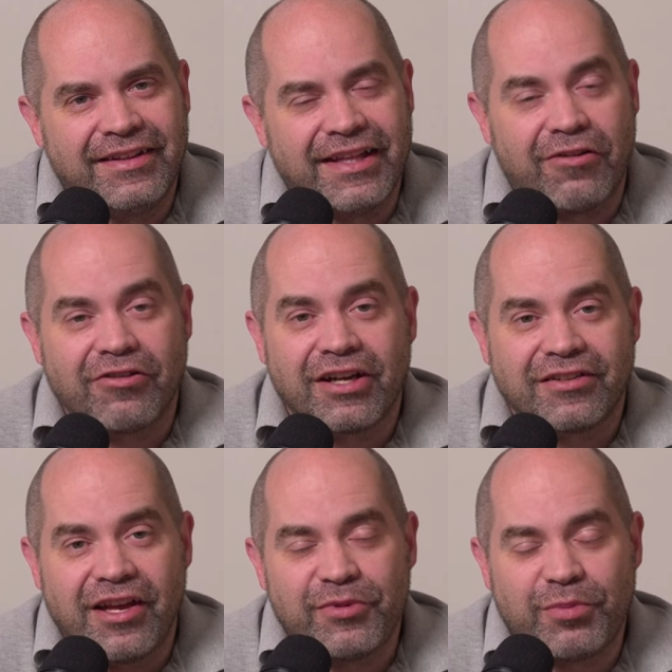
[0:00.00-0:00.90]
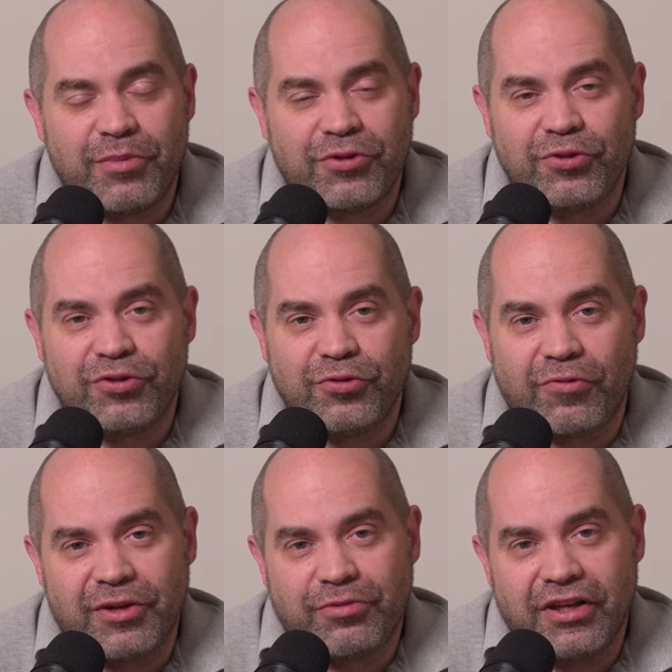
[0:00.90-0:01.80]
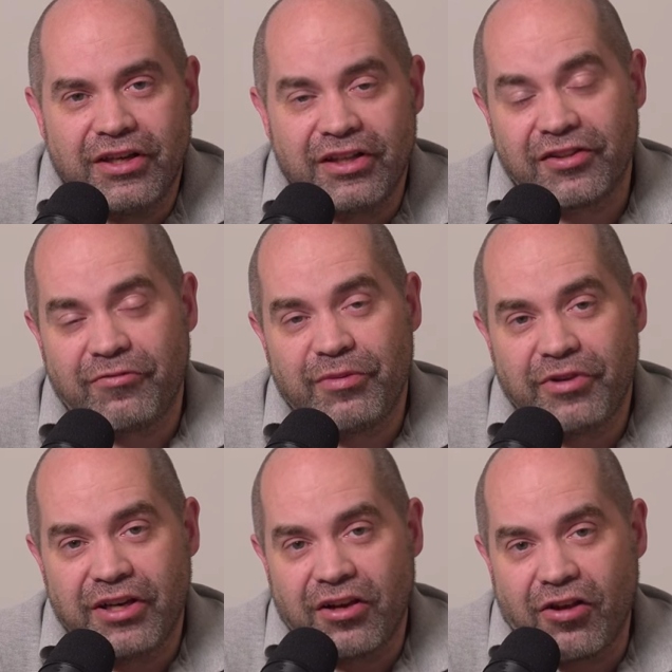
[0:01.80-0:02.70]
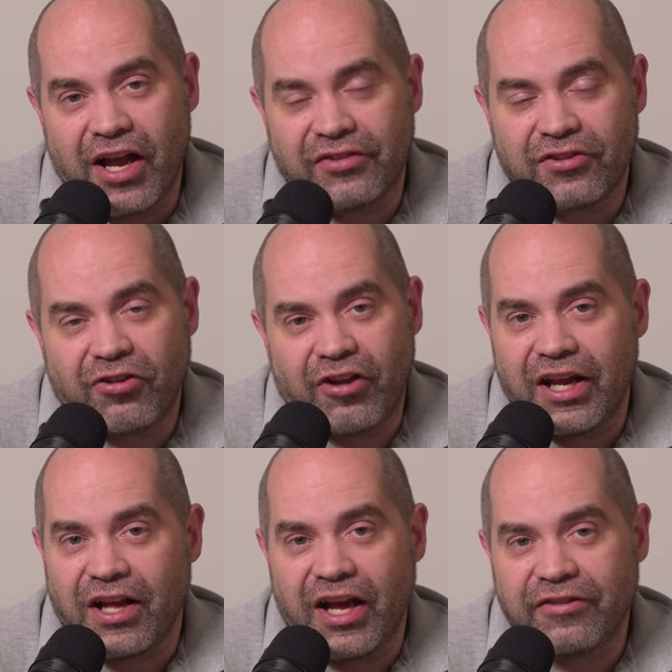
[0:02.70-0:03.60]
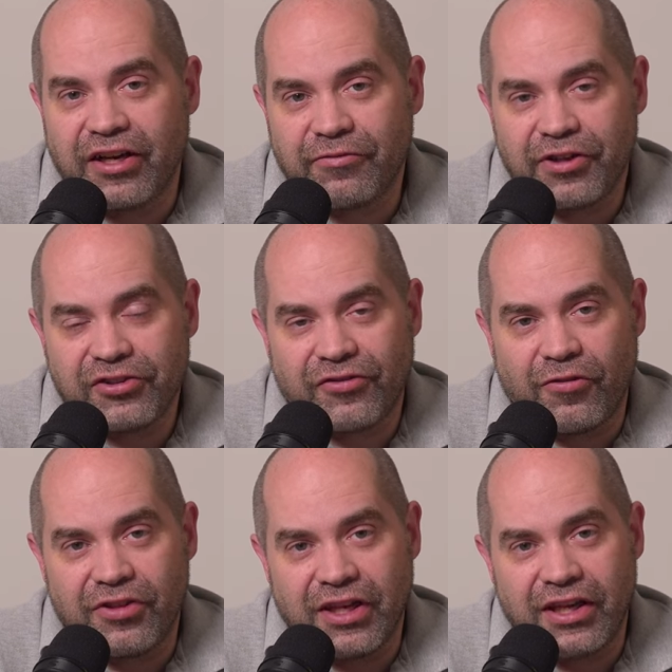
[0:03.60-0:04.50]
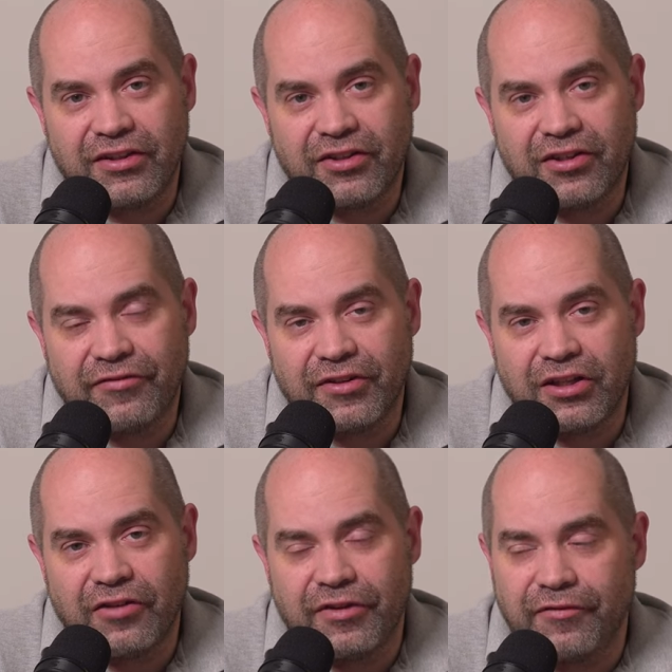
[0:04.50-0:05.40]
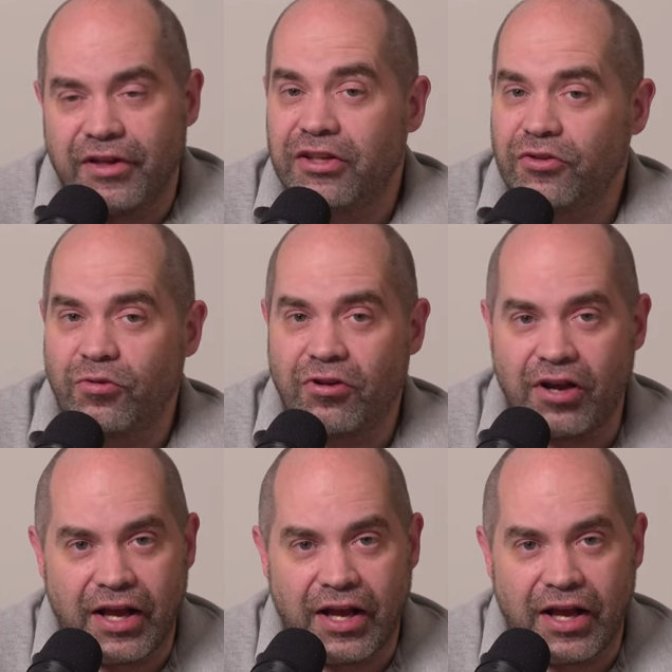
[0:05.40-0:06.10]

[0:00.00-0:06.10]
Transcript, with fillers: Now, a lot of times people who do replay, instant replay, are asked to create highlight reels for the end and event of an event or a